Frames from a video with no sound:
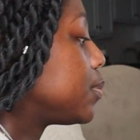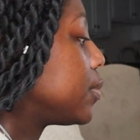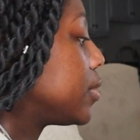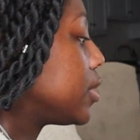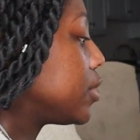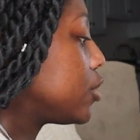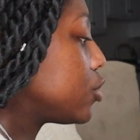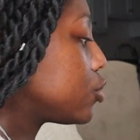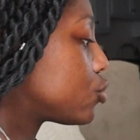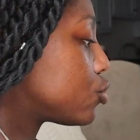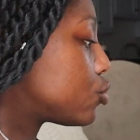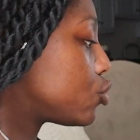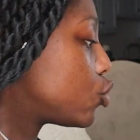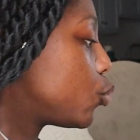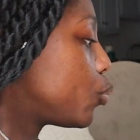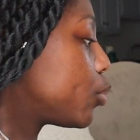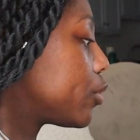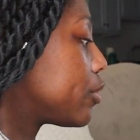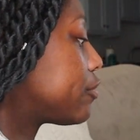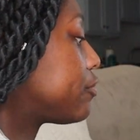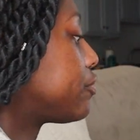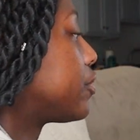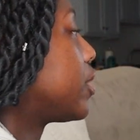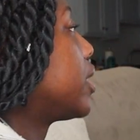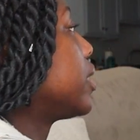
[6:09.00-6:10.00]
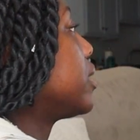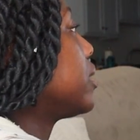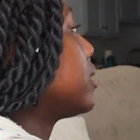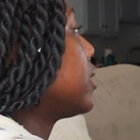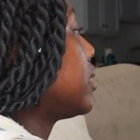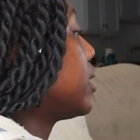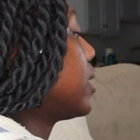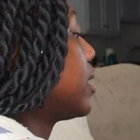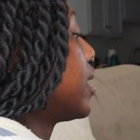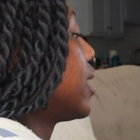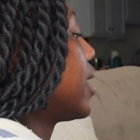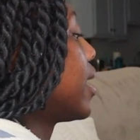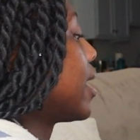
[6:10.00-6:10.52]
been super fun
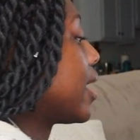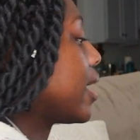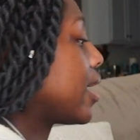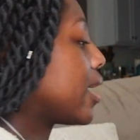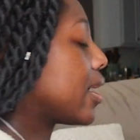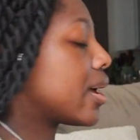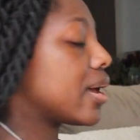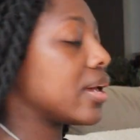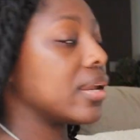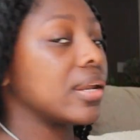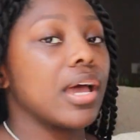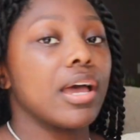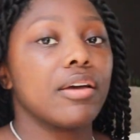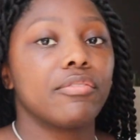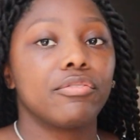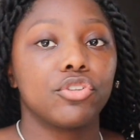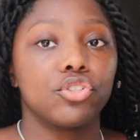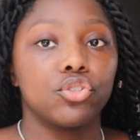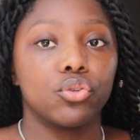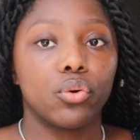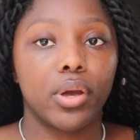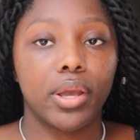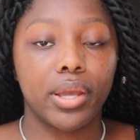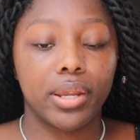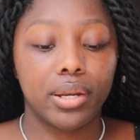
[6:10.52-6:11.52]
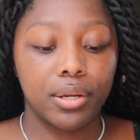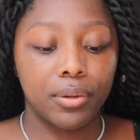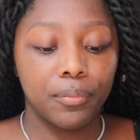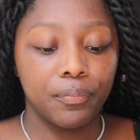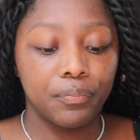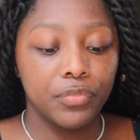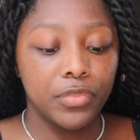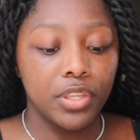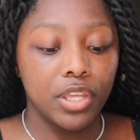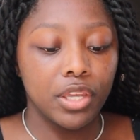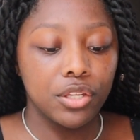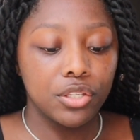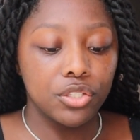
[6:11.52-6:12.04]
and I've enjoyed
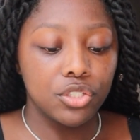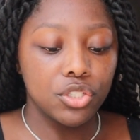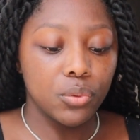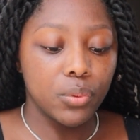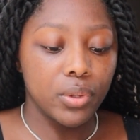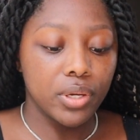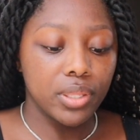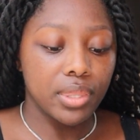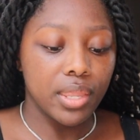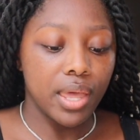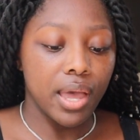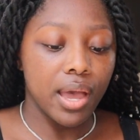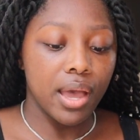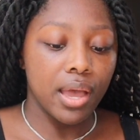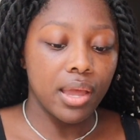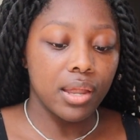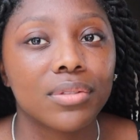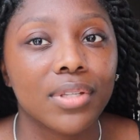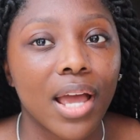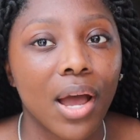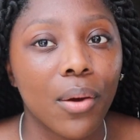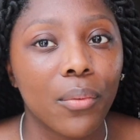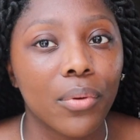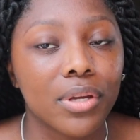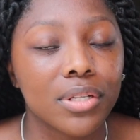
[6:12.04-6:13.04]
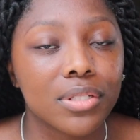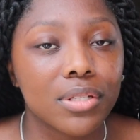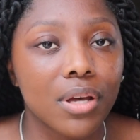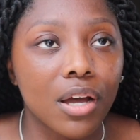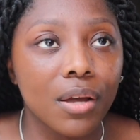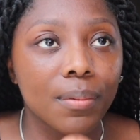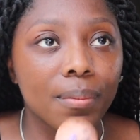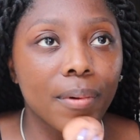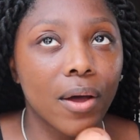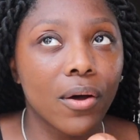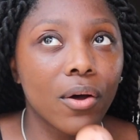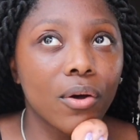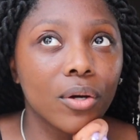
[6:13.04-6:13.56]
doing that. Now we can talk
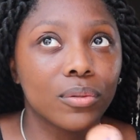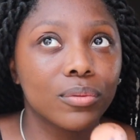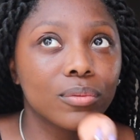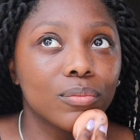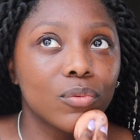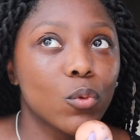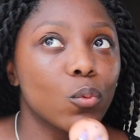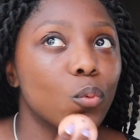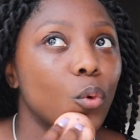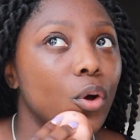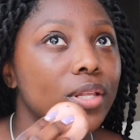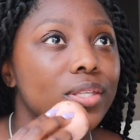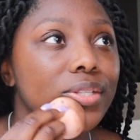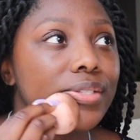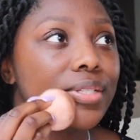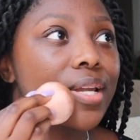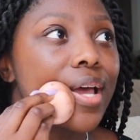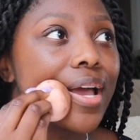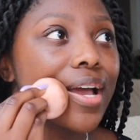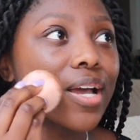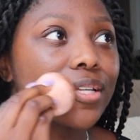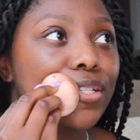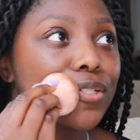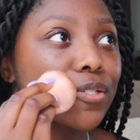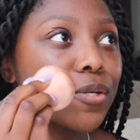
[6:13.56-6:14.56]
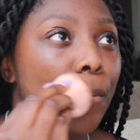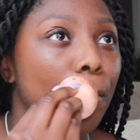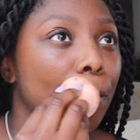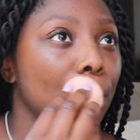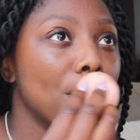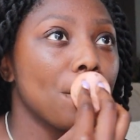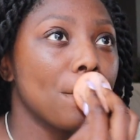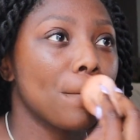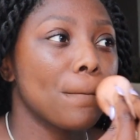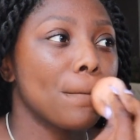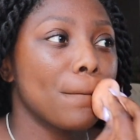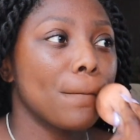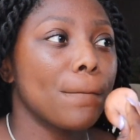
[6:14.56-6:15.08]
about what's next,
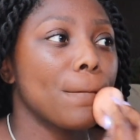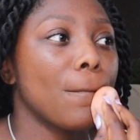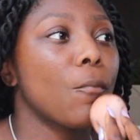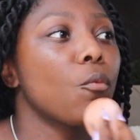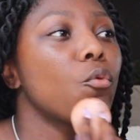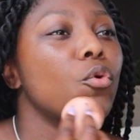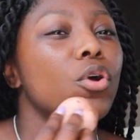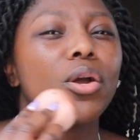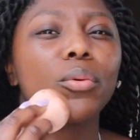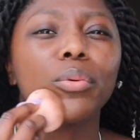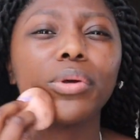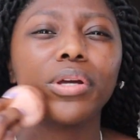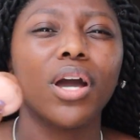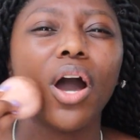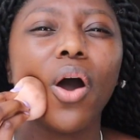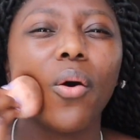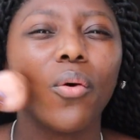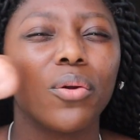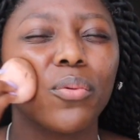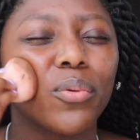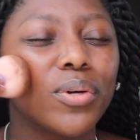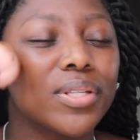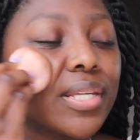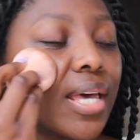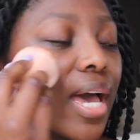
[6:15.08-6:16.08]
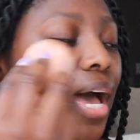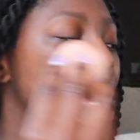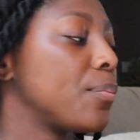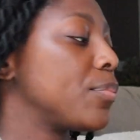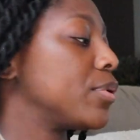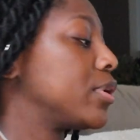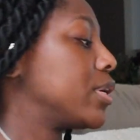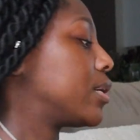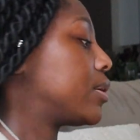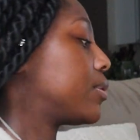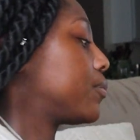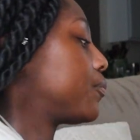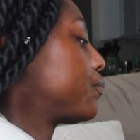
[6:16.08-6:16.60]
where are we going, what's
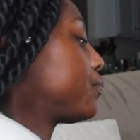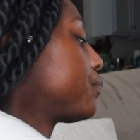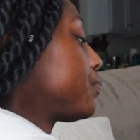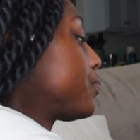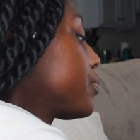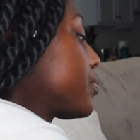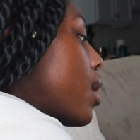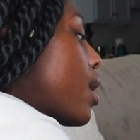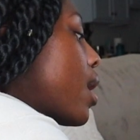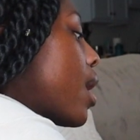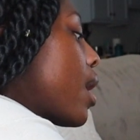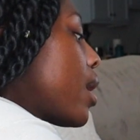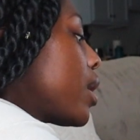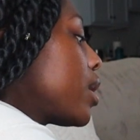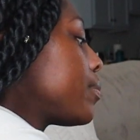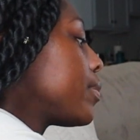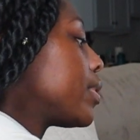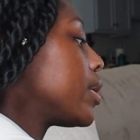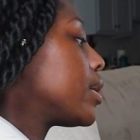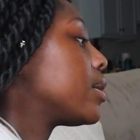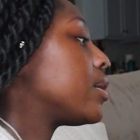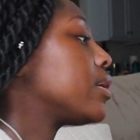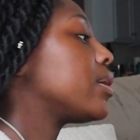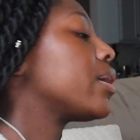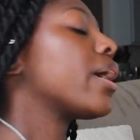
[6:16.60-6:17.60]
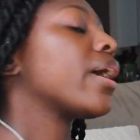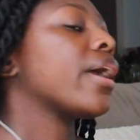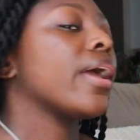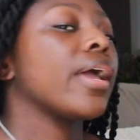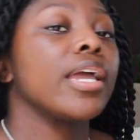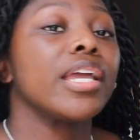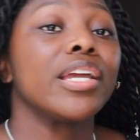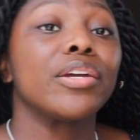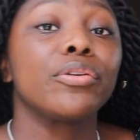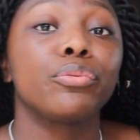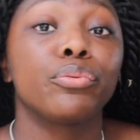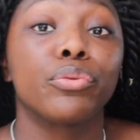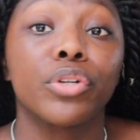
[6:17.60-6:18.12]
happening. I'm in
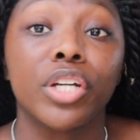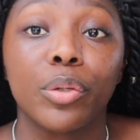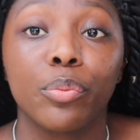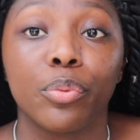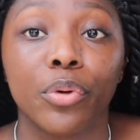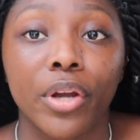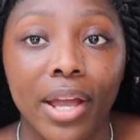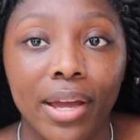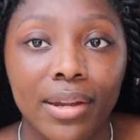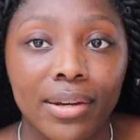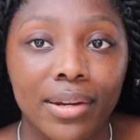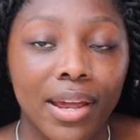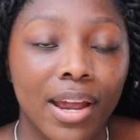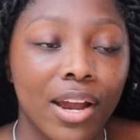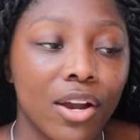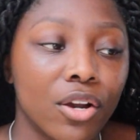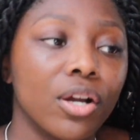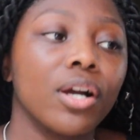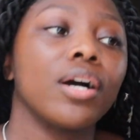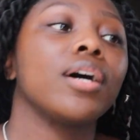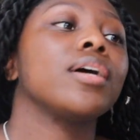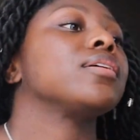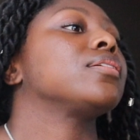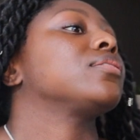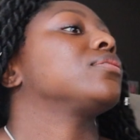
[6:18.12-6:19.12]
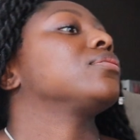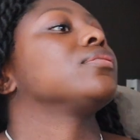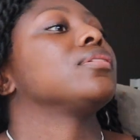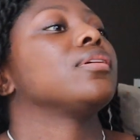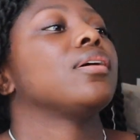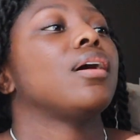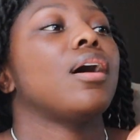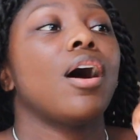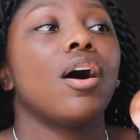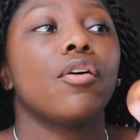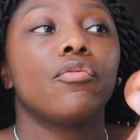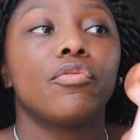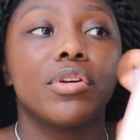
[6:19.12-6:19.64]
a rebrand era.
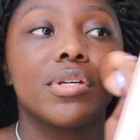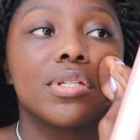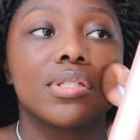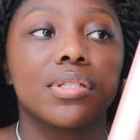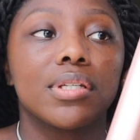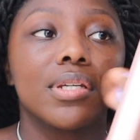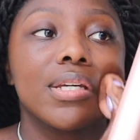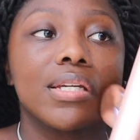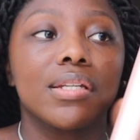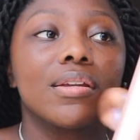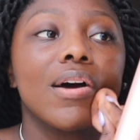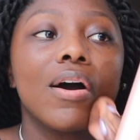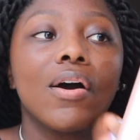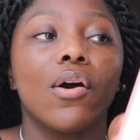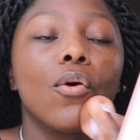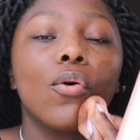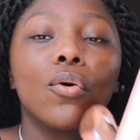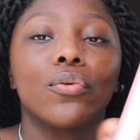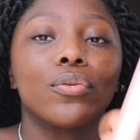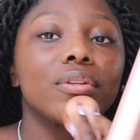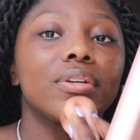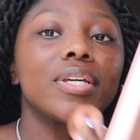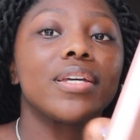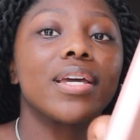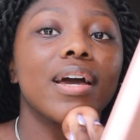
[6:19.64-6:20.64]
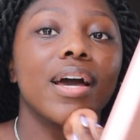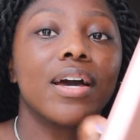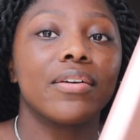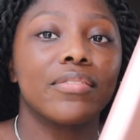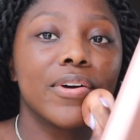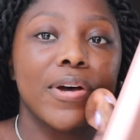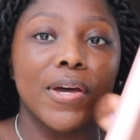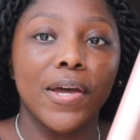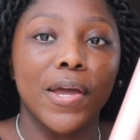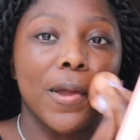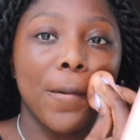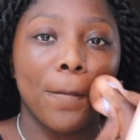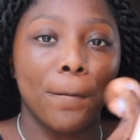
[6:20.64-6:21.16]
Obviously, not only have
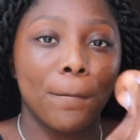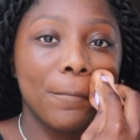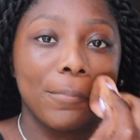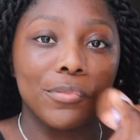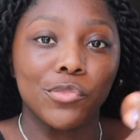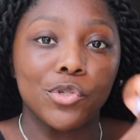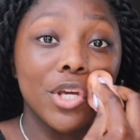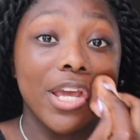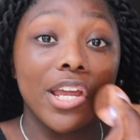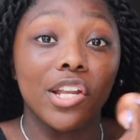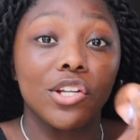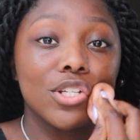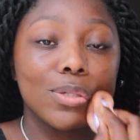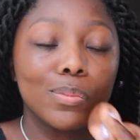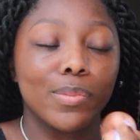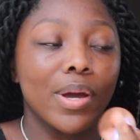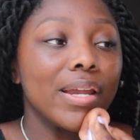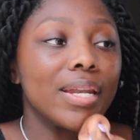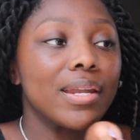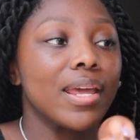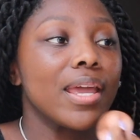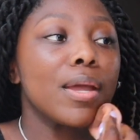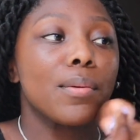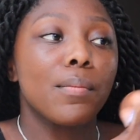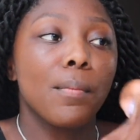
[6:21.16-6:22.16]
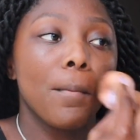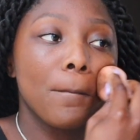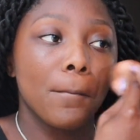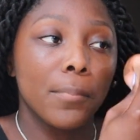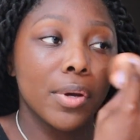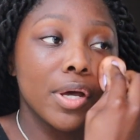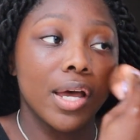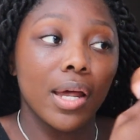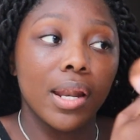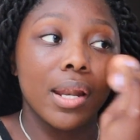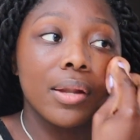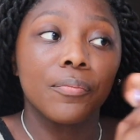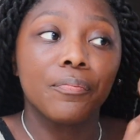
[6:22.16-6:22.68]
I changed my name,
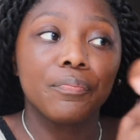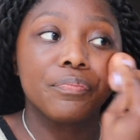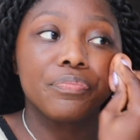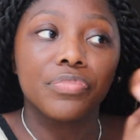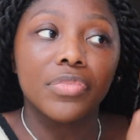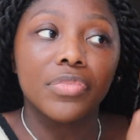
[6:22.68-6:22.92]
but